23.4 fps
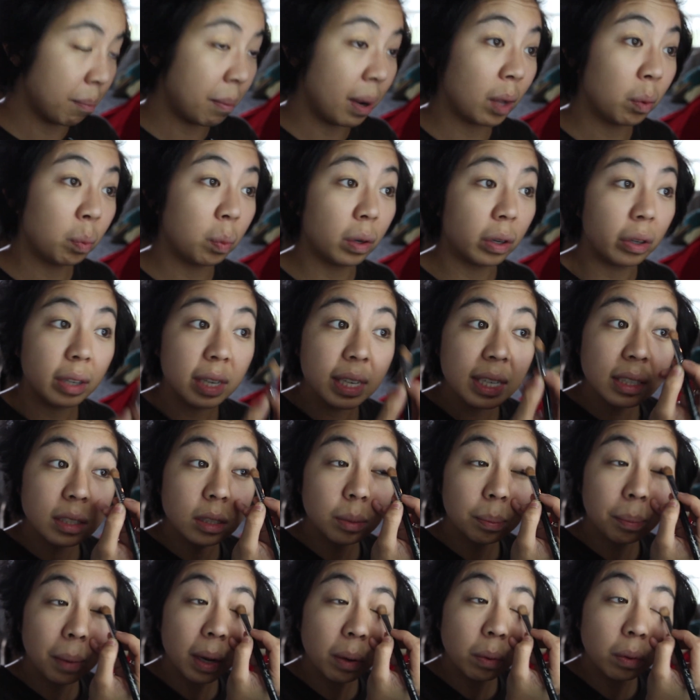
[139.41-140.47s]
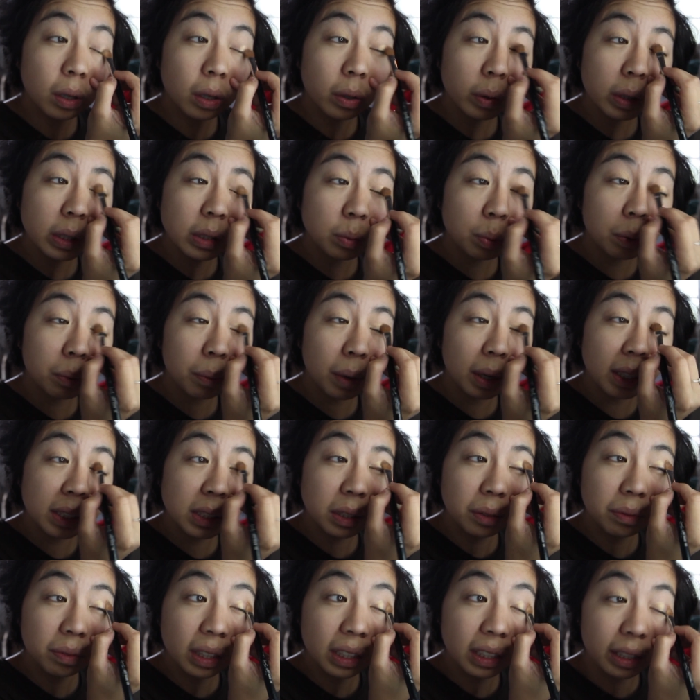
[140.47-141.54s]
And my worries were
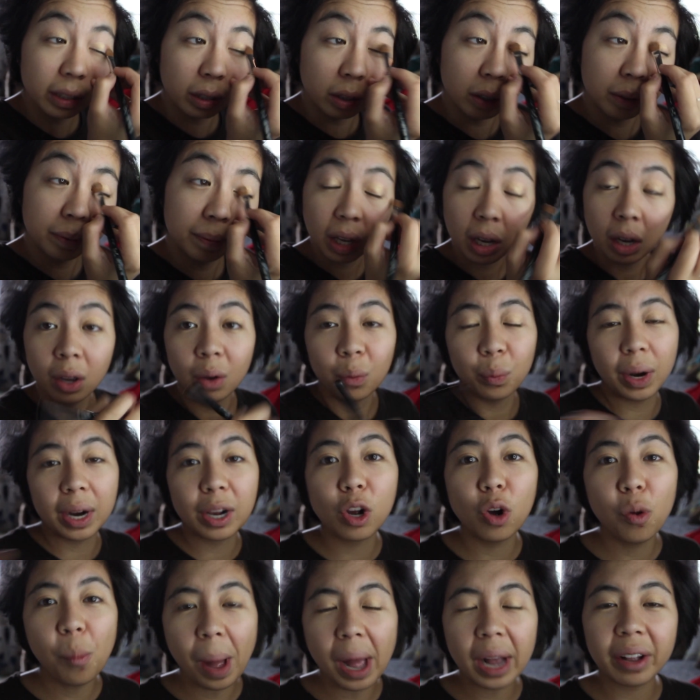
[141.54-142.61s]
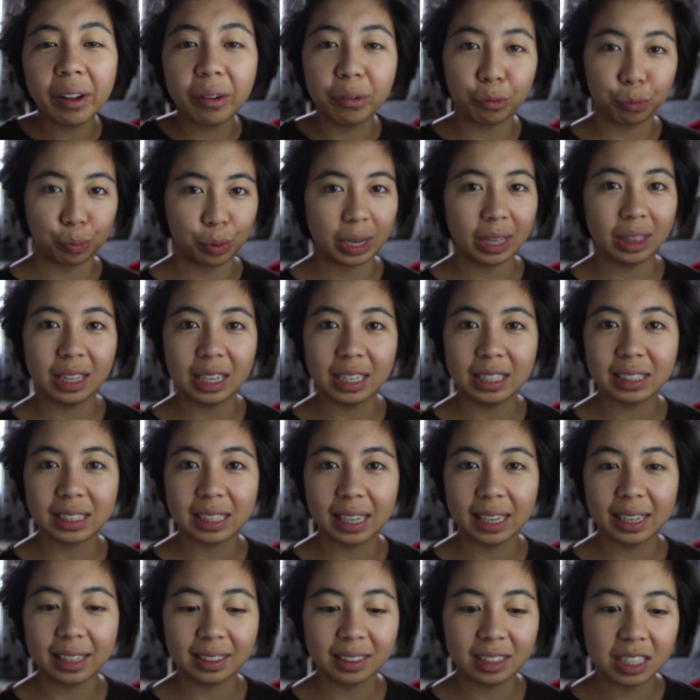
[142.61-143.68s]
relatively little. When I go back and read these
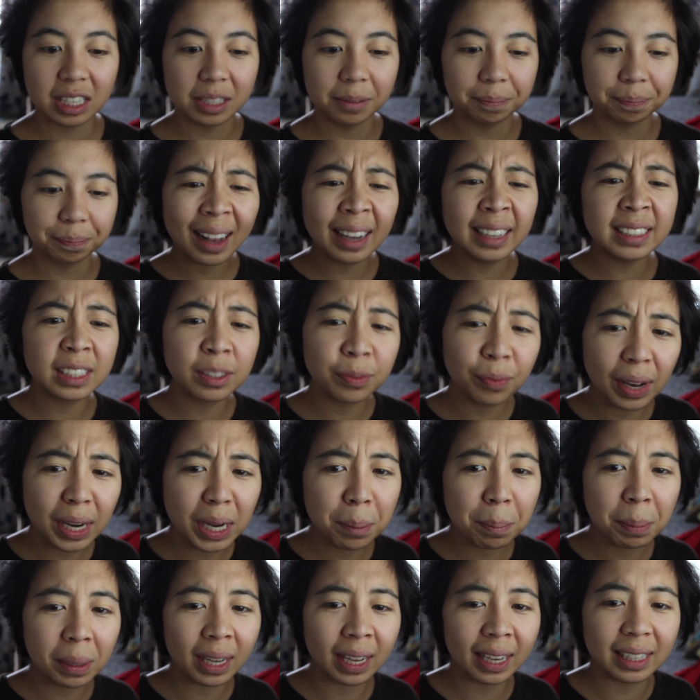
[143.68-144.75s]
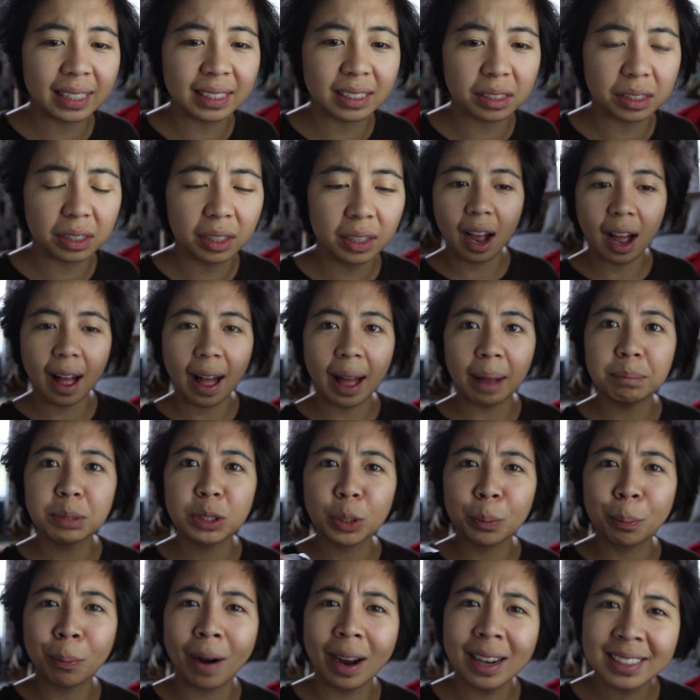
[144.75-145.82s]
things, it's funny because I'm
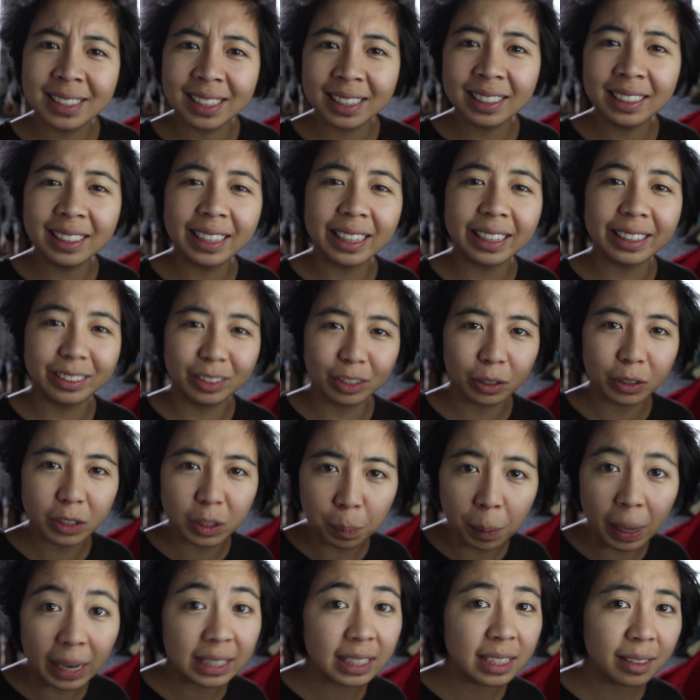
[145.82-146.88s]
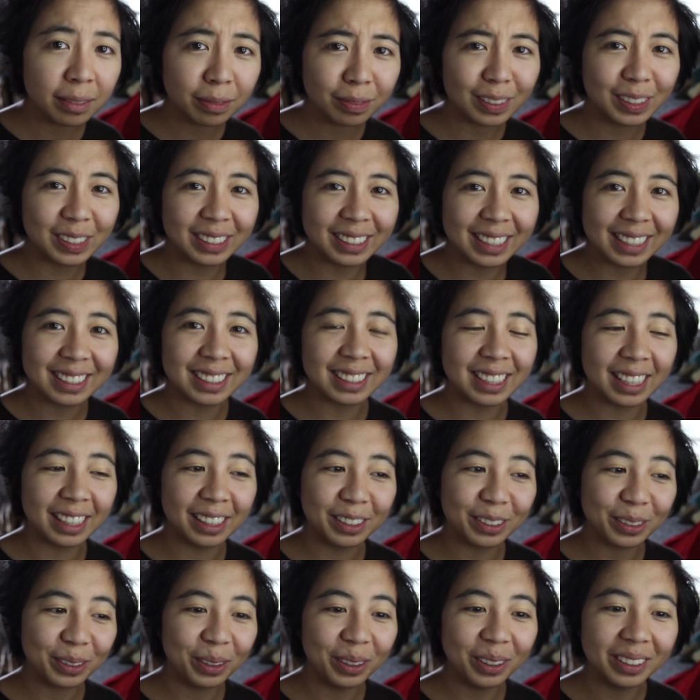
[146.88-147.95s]
surprisingly introspective for a
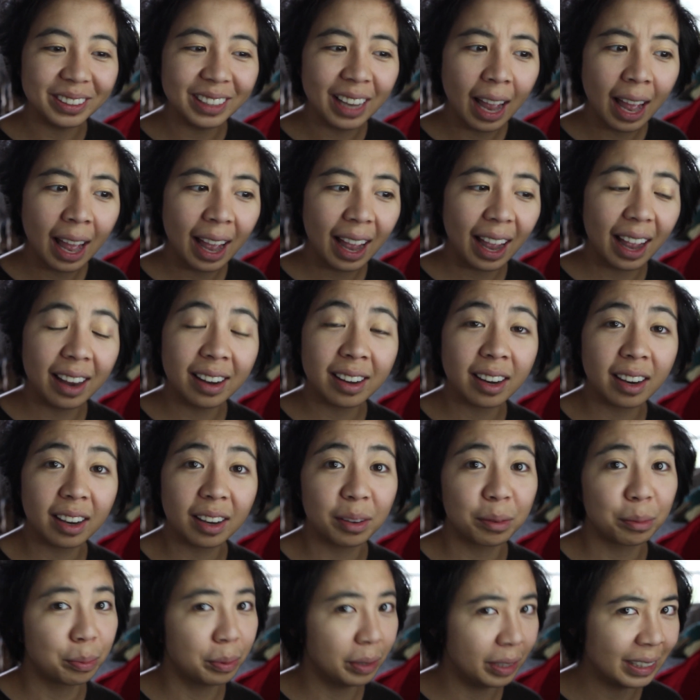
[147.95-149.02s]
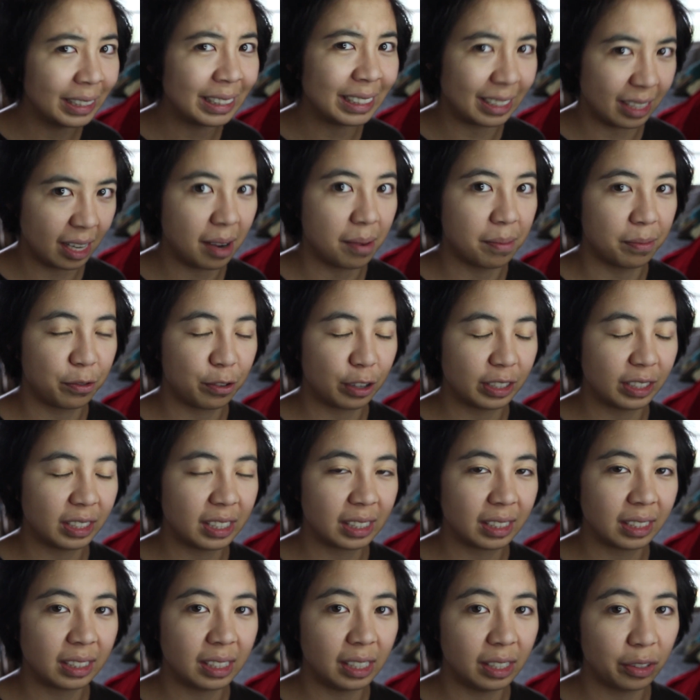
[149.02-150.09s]
16-year-old and yet really dumb for a
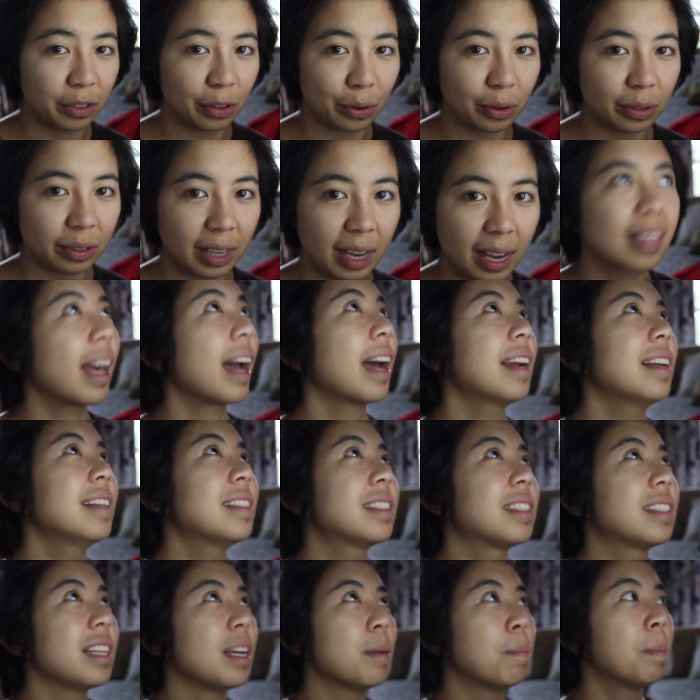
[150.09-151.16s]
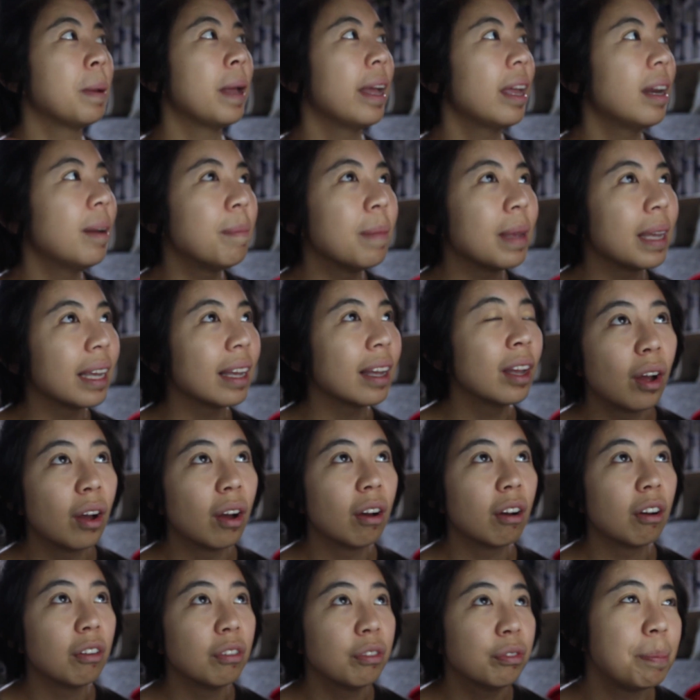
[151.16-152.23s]
16-year-old. That is the epitome
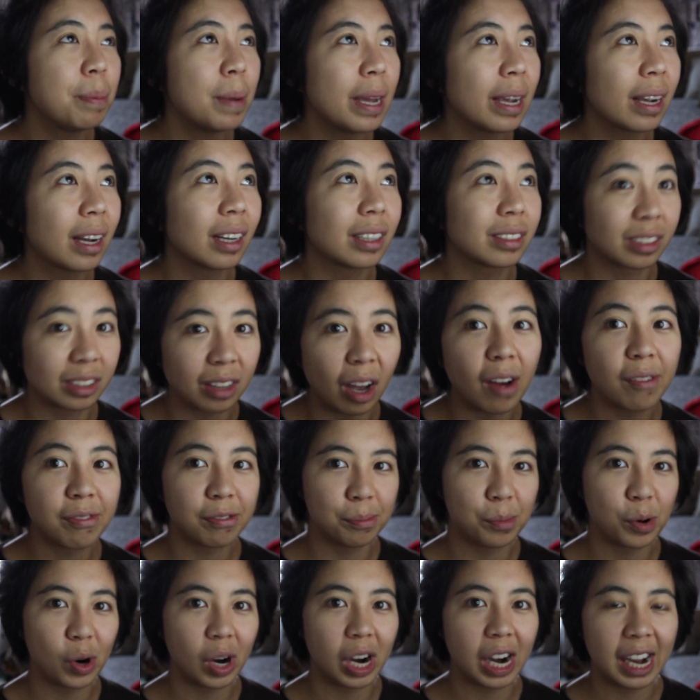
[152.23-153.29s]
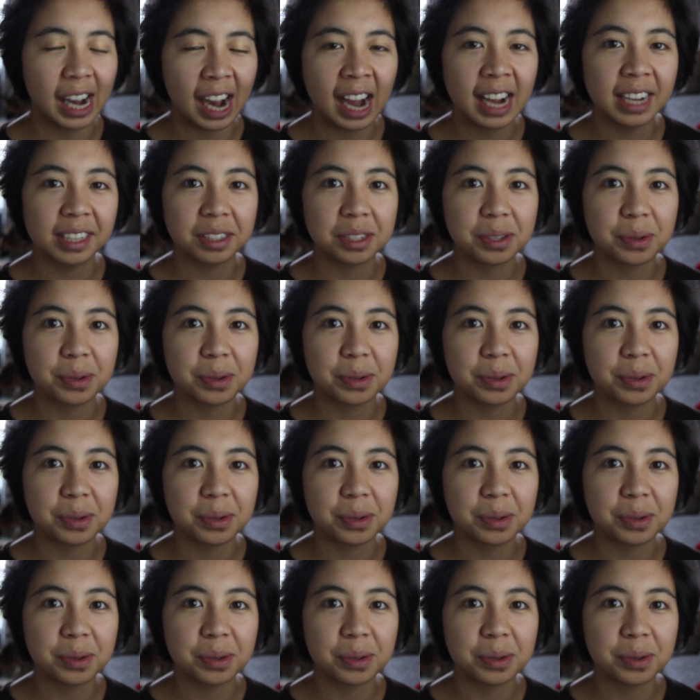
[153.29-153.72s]
of being a sophomore in high